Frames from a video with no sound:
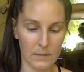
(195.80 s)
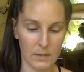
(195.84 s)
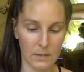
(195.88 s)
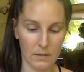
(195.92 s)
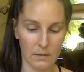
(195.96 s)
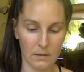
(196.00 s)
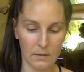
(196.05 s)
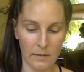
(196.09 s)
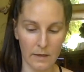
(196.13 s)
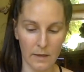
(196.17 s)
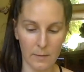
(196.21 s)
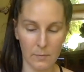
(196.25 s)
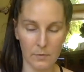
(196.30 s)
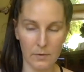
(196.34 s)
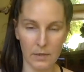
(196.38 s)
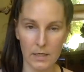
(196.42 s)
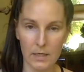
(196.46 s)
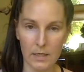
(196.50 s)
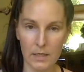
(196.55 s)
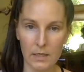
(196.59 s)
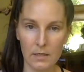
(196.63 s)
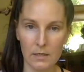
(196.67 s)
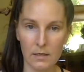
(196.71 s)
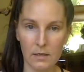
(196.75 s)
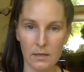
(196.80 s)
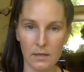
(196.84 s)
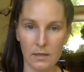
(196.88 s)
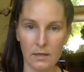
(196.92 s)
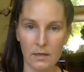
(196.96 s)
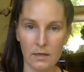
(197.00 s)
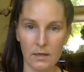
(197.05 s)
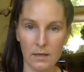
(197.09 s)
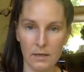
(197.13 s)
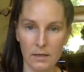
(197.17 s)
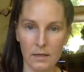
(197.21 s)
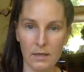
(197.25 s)
collaborating,
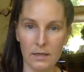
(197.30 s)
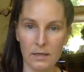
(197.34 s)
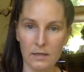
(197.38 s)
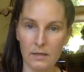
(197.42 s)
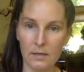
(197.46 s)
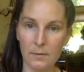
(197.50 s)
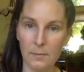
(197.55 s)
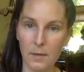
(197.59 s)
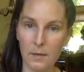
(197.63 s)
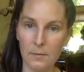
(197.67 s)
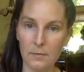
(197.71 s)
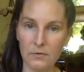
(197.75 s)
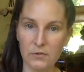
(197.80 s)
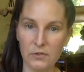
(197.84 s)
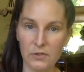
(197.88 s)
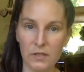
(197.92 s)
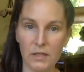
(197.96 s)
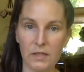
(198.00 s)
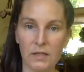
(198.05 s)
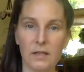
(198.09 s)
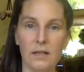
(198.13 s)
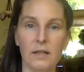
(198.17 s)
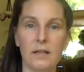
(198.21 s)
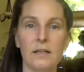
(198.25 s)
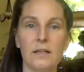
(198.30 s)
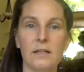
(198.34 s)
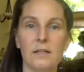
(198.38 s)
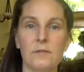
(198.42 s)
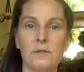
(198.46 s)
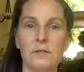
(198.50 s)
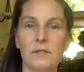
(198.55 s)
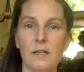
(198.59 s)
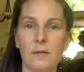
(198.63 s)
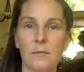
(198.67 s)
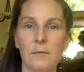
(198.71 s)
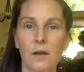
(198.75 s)
and I ended up publishing it, and it
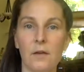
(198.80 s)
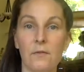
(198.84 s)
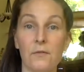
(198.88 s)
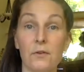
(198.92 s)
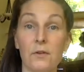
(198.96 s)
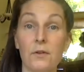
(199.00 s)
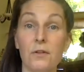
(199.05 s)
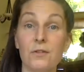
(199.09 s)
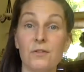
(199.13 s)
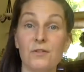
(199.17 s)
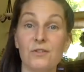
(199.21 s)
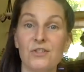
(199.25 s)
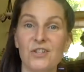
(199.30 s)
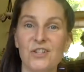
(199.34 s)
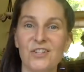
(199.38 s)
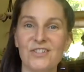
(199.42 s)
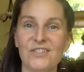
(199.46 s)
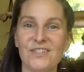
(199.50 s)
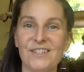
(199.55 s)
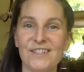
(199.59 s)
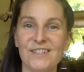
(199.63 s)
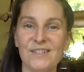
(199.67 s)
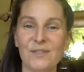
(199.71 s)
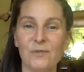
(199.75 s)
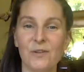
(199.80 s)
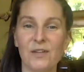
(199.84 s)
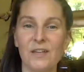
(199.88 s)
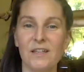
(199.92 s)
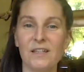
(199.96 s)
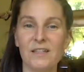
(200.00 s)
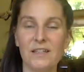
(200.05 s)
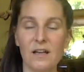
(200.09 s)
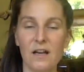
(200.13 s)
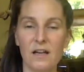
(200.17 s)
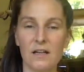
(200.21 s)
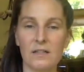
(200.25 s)
was named after her, Kjerste Swanky
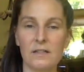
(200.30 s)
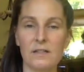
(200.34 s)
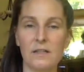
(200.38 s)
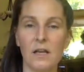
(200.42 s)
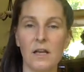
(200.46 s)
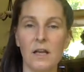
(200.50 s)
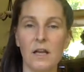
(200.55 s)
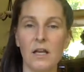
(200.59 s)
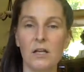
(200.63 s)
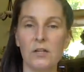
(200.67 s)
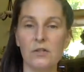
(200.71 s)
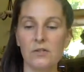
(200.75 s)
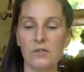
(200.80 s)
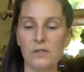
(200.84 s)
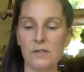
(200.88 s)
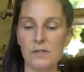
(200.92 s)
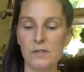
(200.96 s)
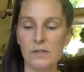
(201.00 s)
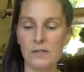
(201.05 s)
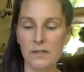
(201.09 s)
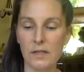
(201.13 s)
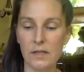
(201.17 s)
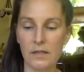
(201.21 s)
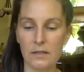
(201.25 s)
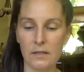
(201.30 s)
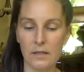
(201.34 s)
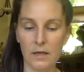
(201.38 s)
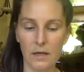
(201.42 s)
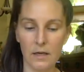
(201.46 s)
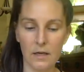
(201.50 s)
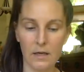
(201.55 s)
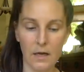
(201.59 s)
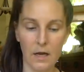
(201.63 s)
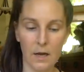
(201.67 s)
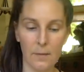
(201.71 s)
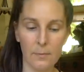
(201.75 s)
Socks. She's designed
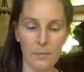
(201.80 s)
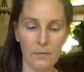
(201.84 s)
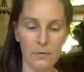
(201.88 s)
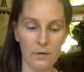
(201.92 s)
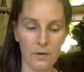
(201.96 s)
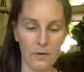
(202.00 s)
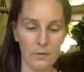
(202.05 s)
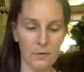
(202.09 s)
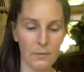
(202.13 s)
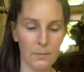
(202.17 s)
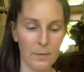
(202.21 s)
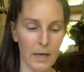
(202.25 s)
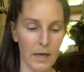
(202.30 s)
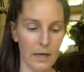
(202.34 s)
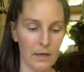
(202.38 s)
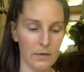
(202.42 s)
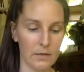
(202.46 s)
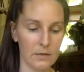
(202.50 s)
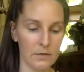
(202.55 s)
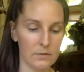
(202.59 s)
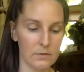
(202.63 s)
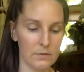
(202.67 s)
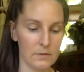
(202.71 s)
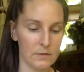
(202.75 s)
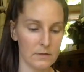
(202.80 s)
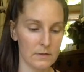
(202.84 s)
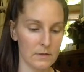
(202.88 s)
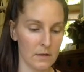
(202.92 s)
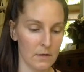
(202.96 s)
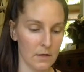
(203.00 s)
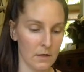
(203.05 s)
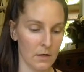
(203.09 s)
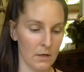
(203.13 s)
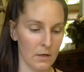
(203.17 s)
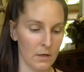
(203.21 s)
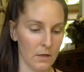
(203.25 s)
a couple other patterns
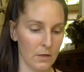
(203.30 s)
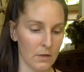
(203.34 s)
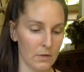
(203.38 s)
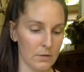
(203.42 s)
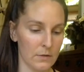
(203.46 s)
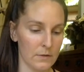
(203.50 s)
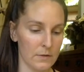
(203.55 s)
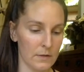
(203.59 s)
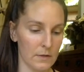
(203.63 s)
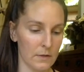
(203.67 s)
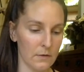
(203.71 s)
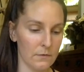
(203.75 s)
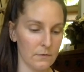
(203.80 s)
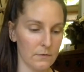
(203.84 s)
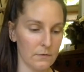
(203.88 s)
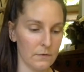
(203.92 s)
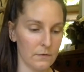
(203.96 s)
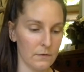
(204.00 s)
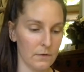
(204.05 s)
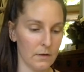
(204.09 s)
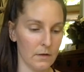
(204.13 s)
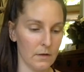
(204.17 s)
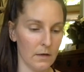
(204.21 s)
herself,